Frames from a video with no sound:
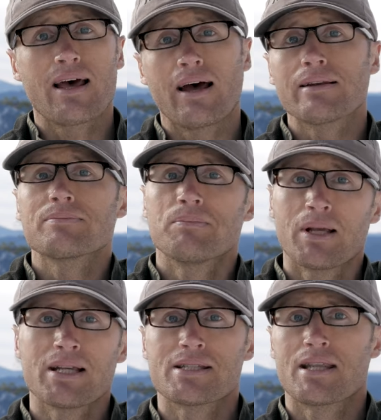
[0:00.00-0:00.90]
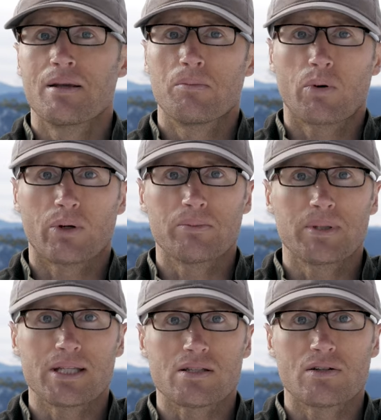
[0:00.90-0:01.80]
that is the important
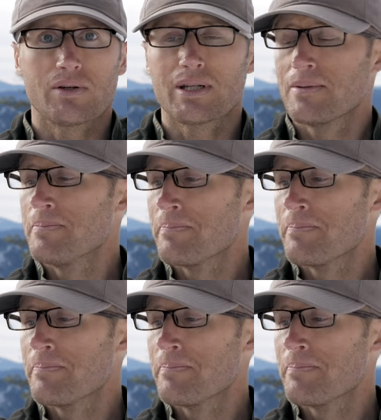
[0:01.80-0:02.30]
piece to it.